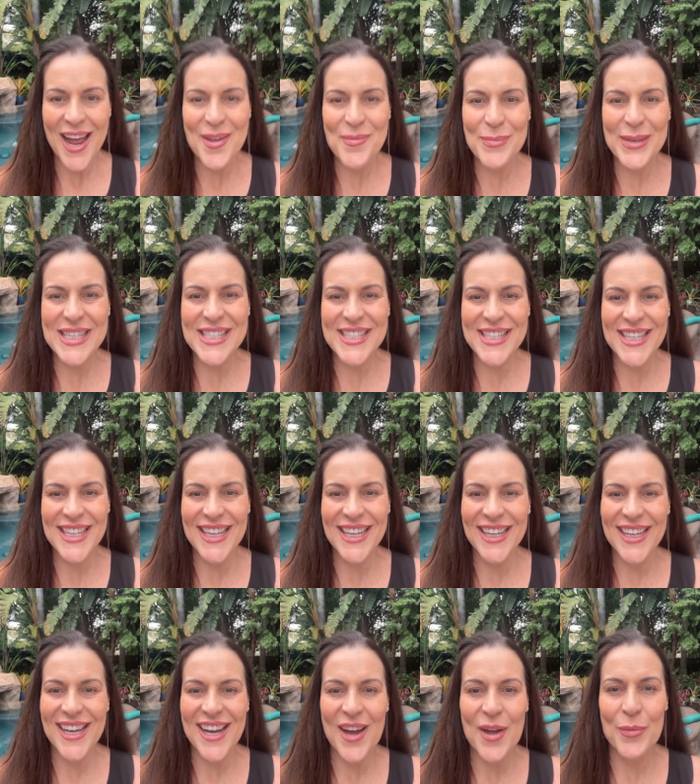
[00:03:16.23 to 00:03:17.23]

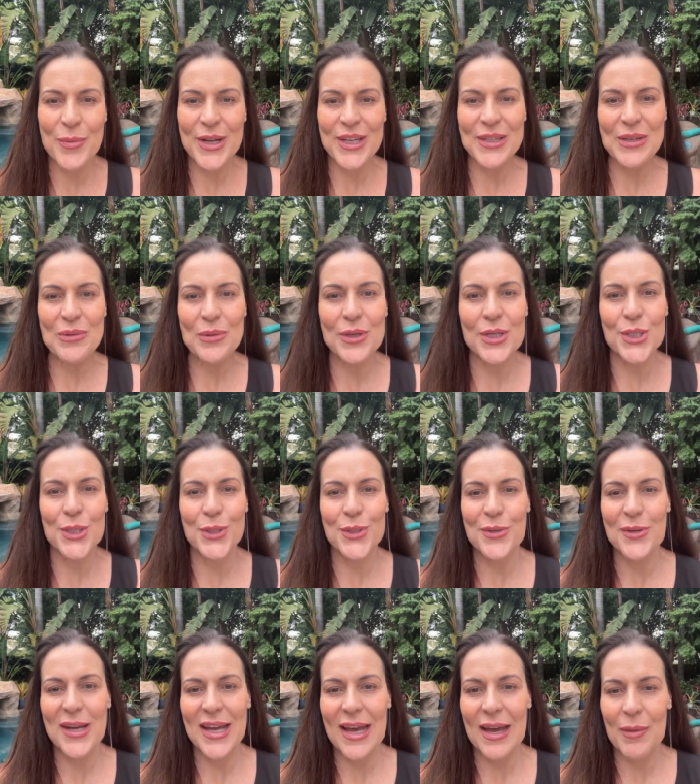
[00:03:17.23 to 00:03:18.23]
Misty. I wanted to wish
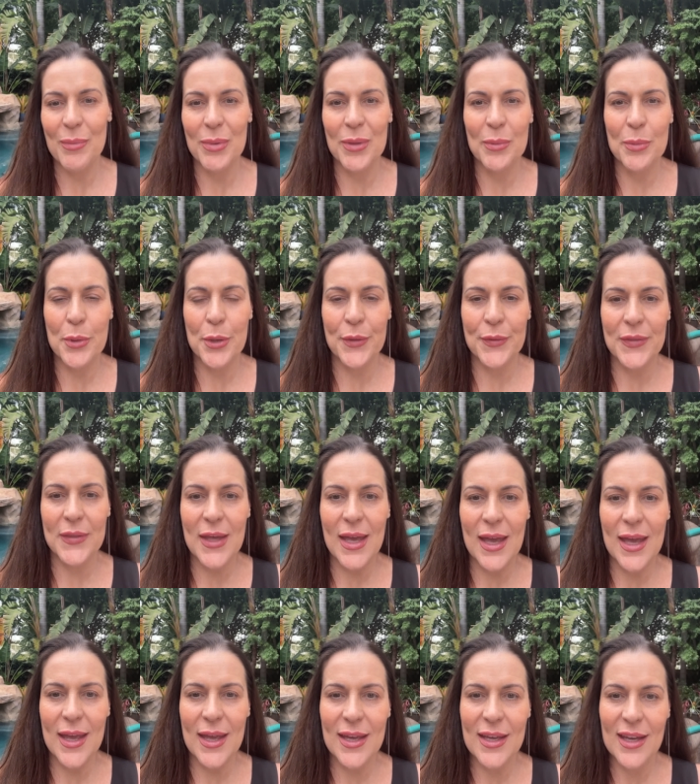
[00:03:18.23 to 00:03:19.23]
you a happy
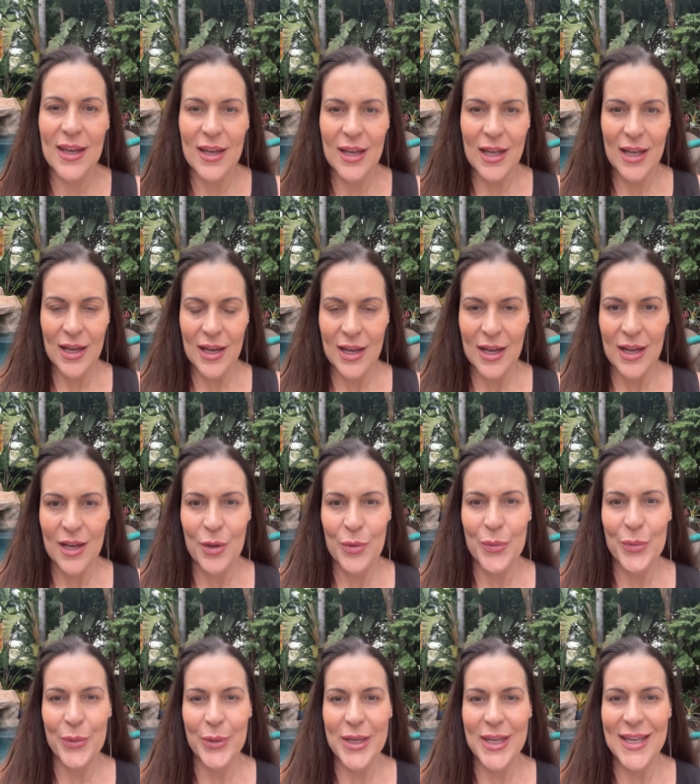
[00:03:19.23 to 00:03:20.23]
birthday.
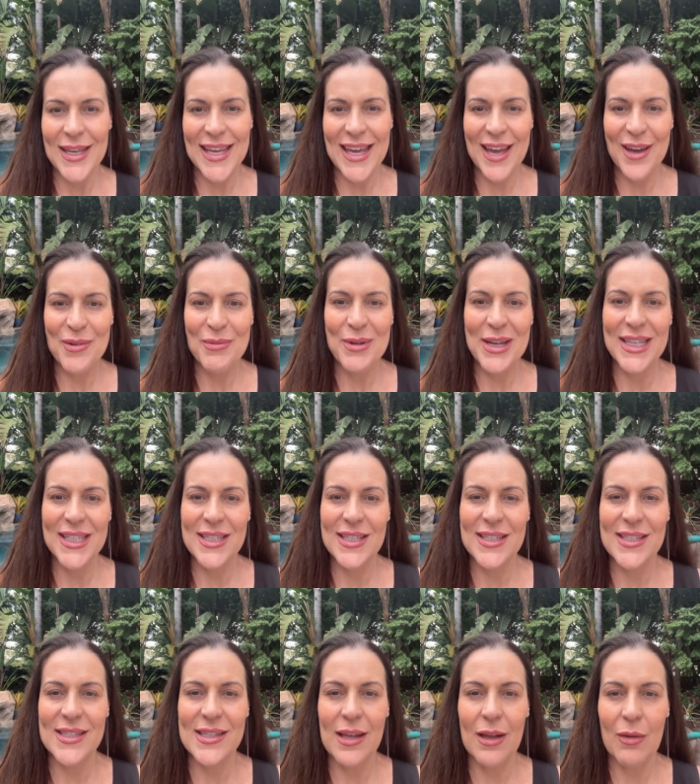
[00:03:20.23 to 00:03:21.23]
We can't wait to
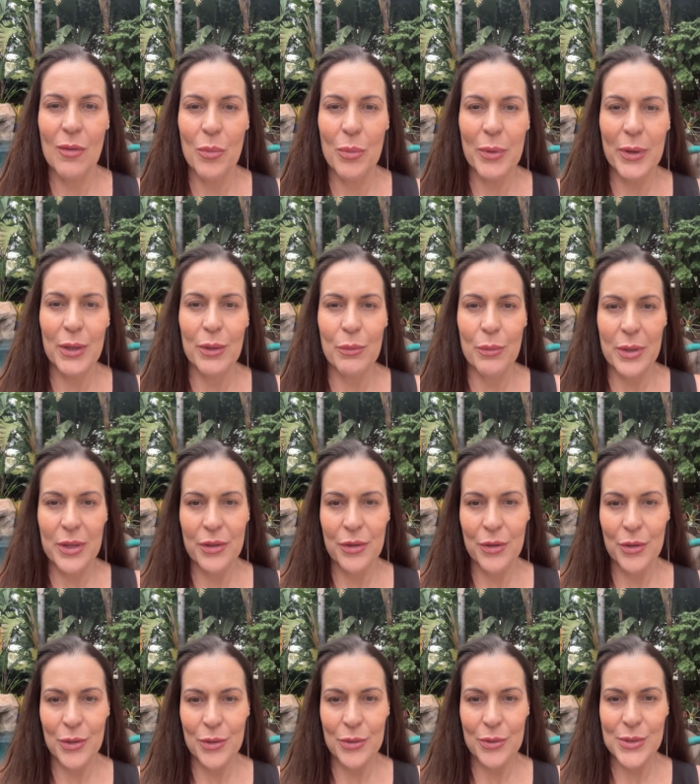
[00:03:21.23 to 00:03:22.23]
celebrate with
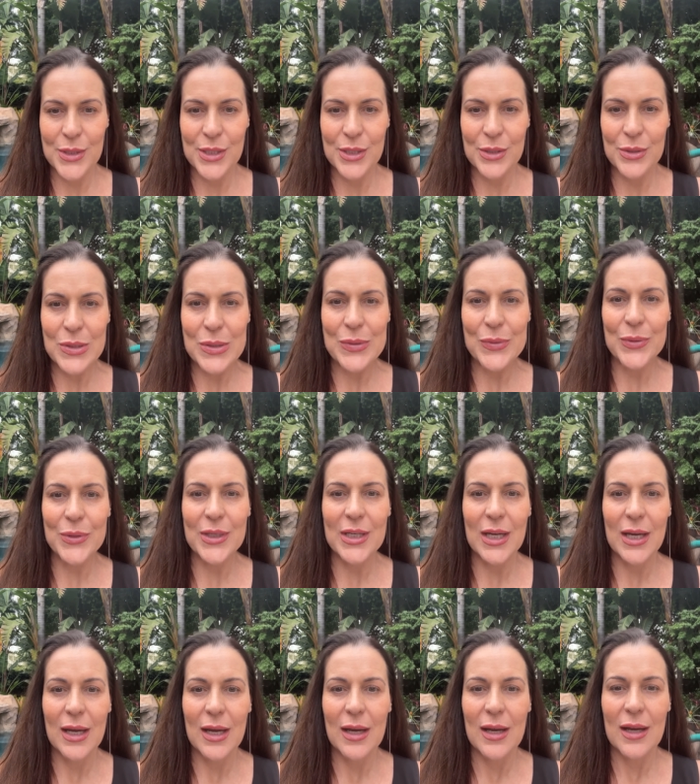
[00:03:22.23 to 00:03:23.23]
you soon.
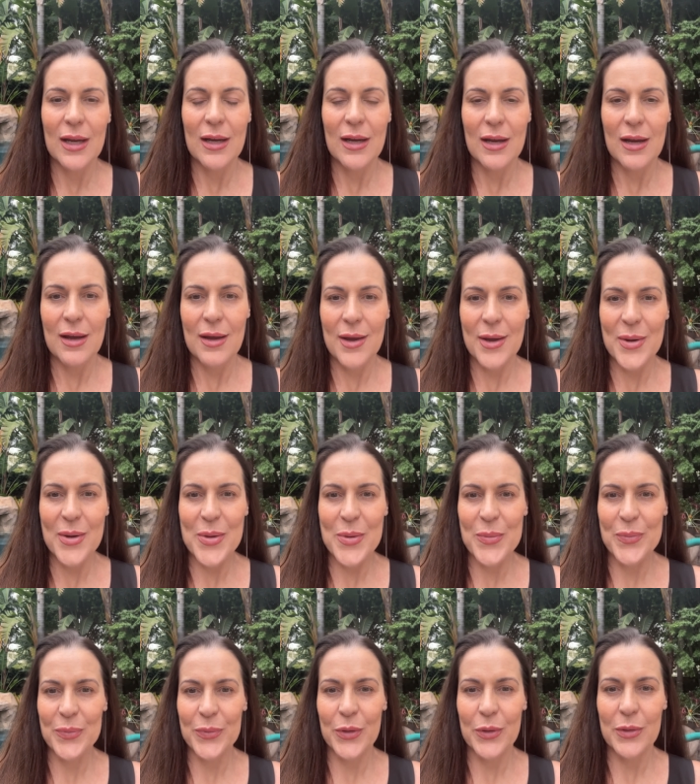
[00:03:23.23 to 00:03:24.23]

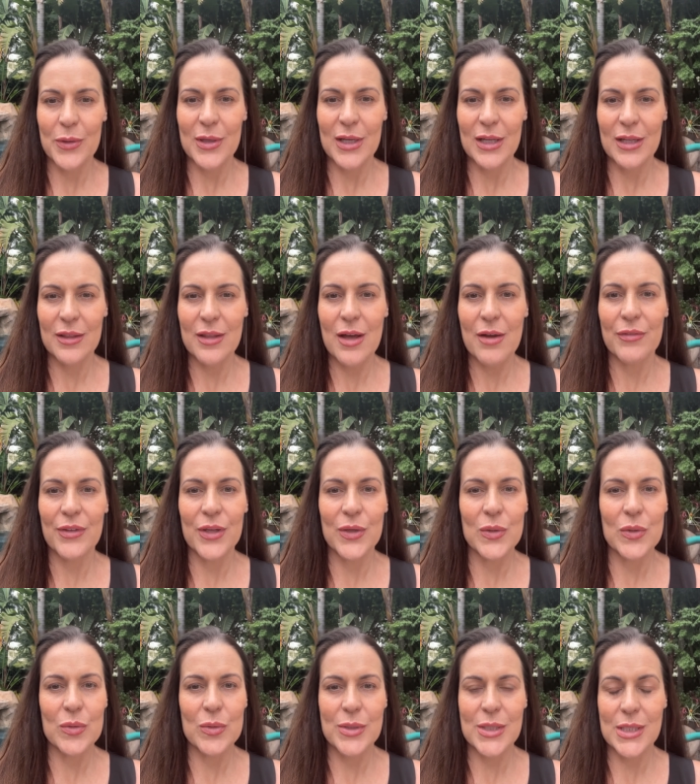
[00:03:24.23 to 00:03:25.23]
Um, love
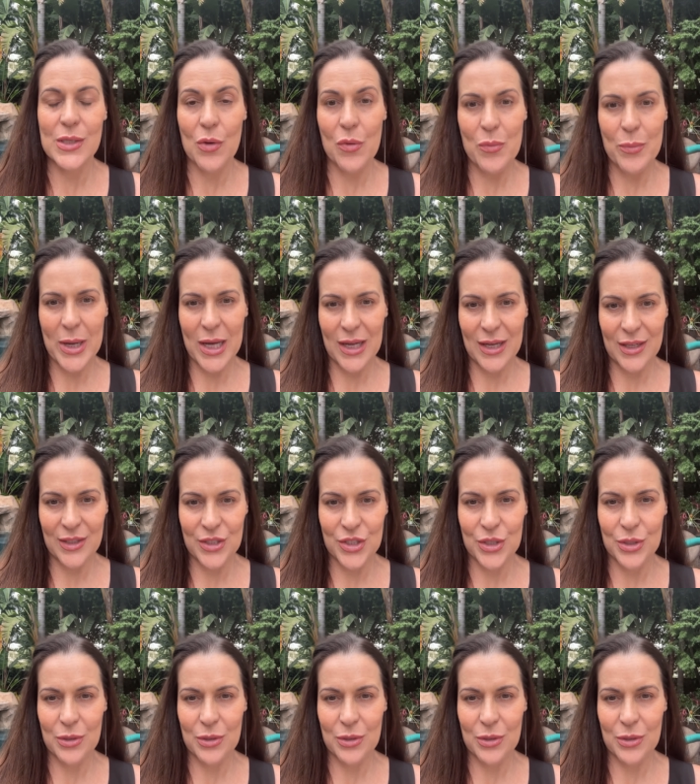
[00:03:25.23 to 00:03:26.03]
you so much.